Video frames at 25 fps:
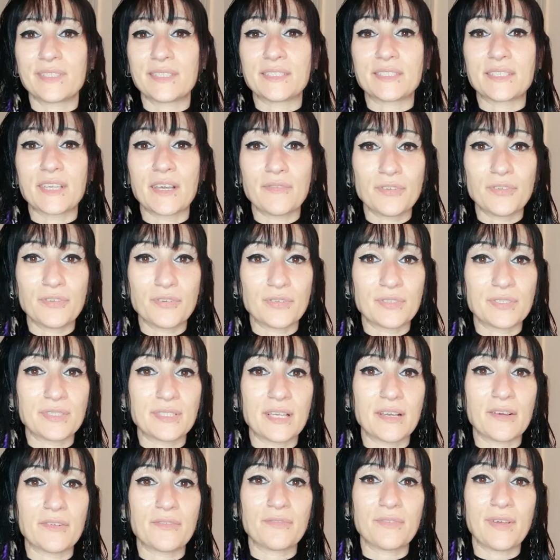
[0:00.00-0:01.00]
discover
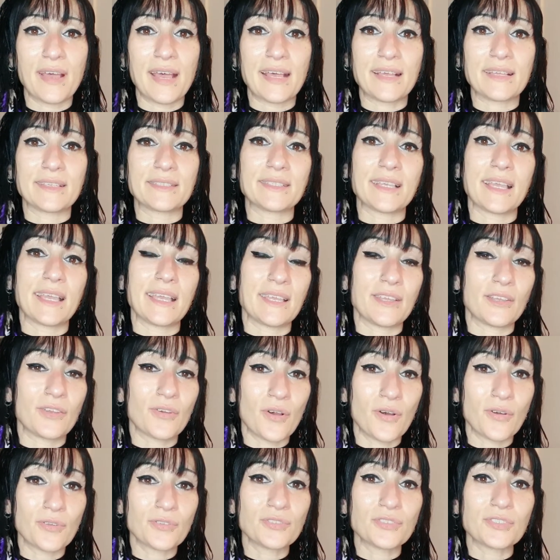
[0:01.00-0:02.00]
yourself as a
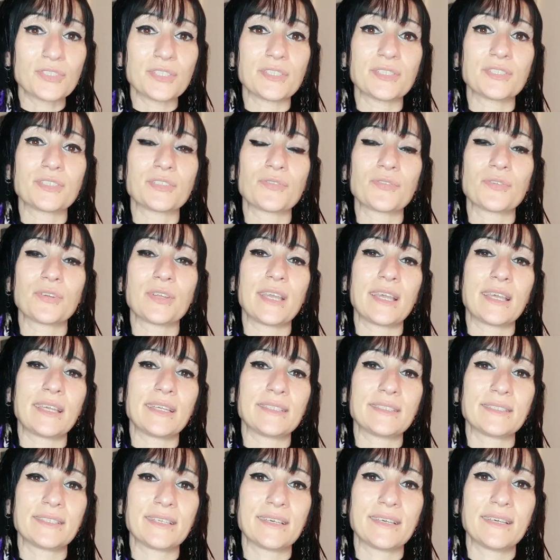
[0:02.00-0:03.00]
conscious
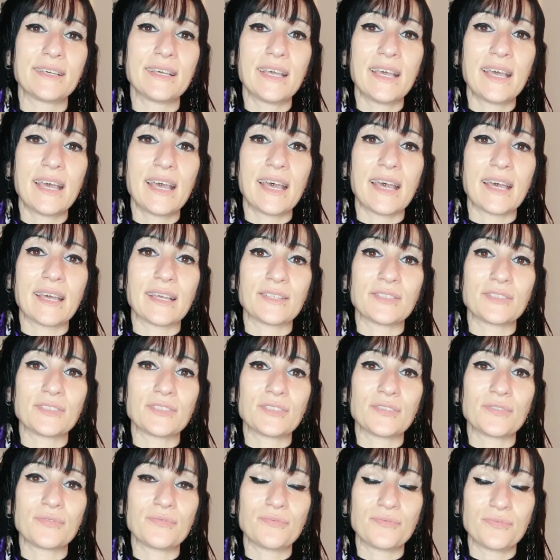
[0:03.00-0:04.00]
creator and
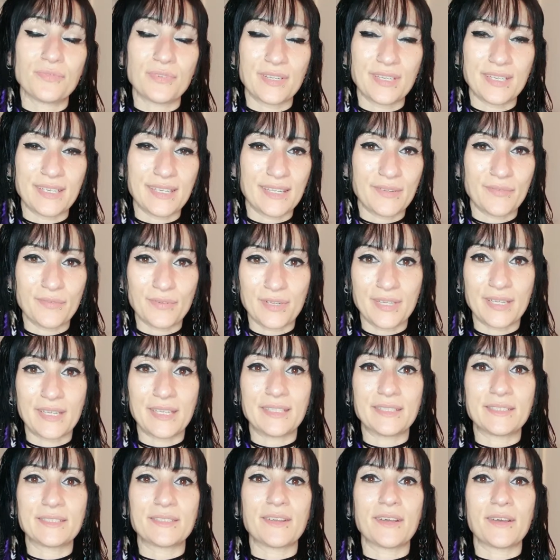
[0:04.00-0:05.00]
to really,
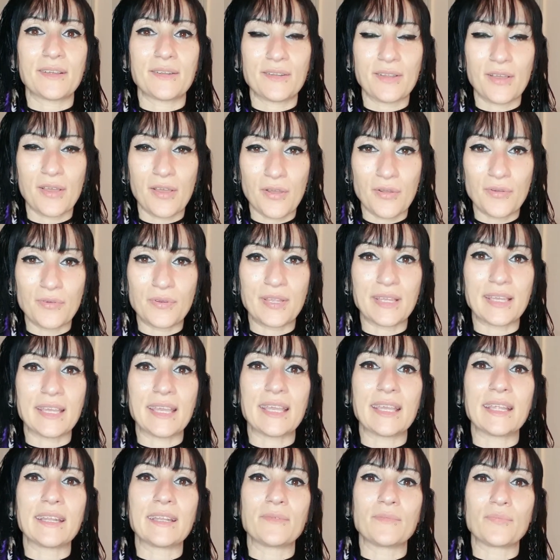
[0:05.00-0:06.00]
really start honing
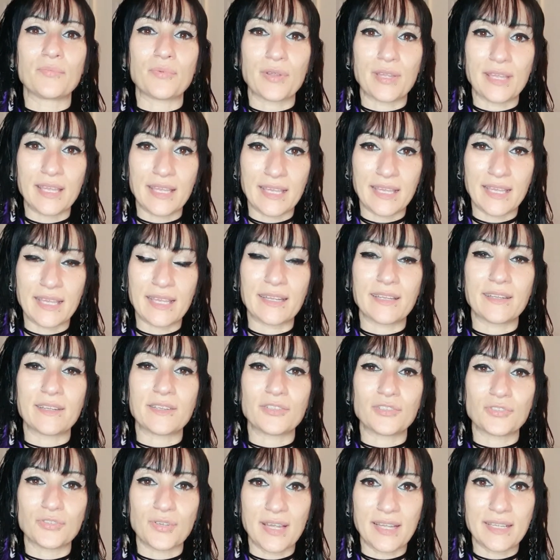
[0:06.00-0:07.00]
in and bringing in and
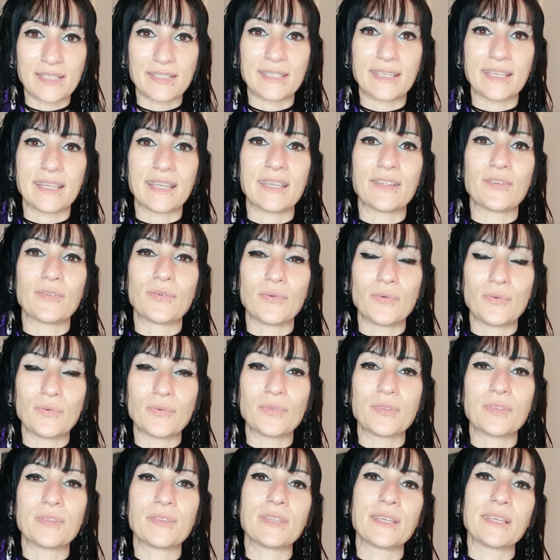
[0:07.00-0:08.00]
attracting in
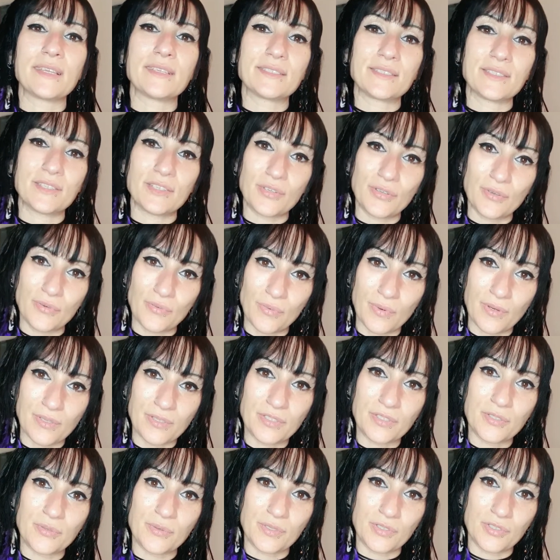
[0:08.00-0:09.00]
all the things that you
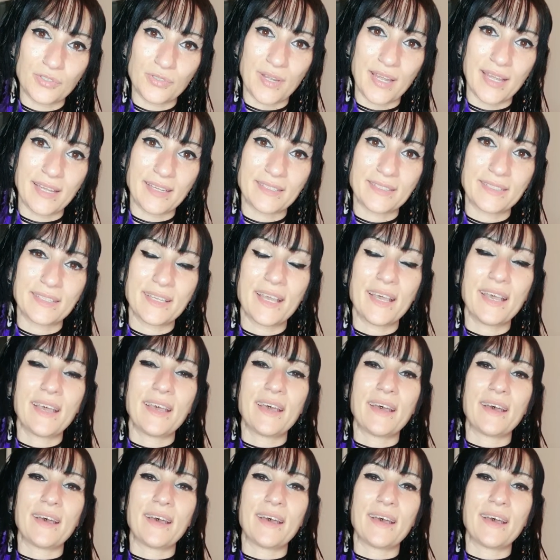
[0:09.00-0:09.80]
want to attract